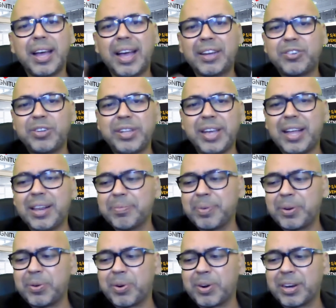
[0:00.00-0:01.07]
actually help
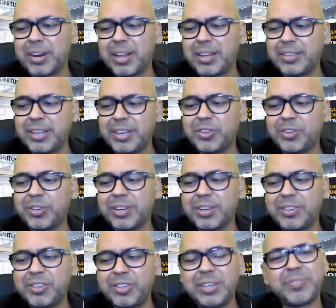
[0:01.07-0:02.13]
an organization
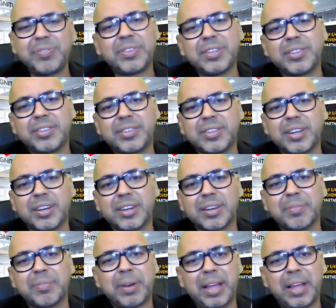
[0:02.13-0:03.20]
achieve this
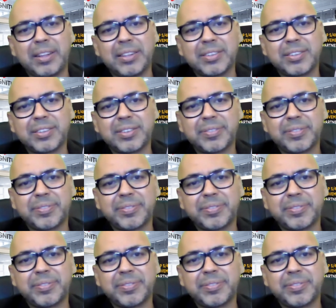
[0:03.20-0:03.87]
compliance?